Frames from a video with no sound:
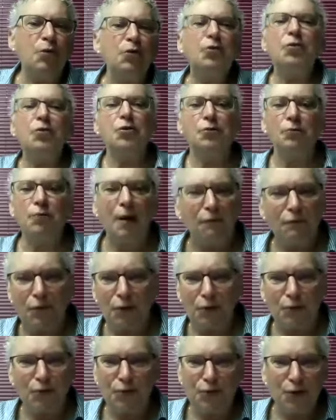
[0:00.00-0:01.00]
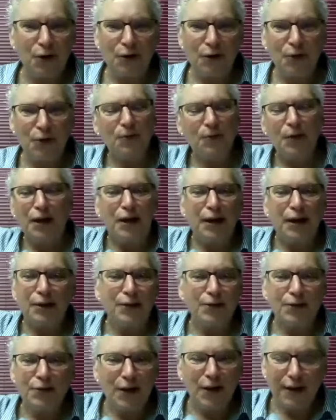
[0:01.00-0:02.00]
bird refuge on your
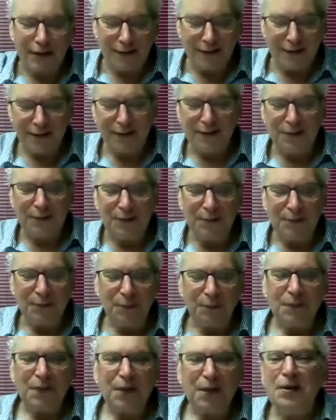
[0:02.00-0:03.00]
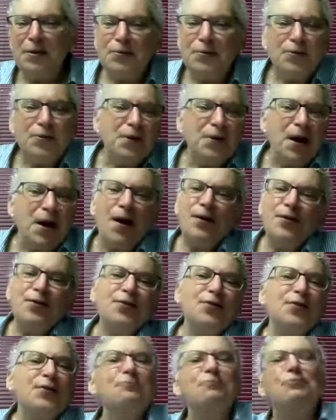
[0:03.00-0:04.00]
right-hand side. You know, so God
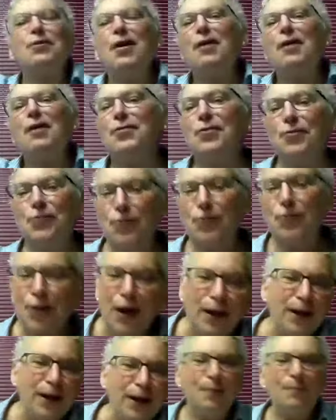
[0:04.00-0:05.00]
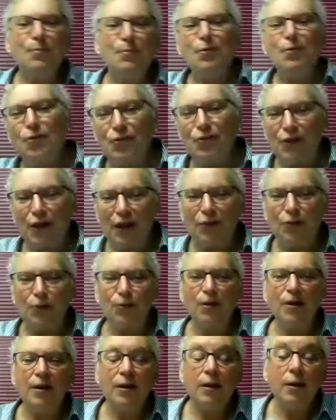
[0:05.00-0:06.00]
is a refuge, kind of like a bird
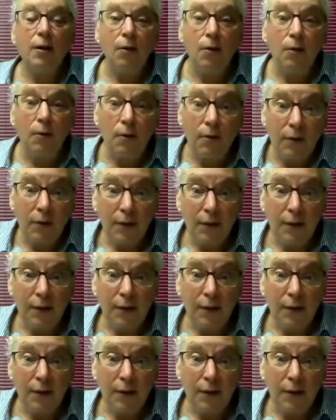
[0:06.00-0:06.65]
sanctuary. No.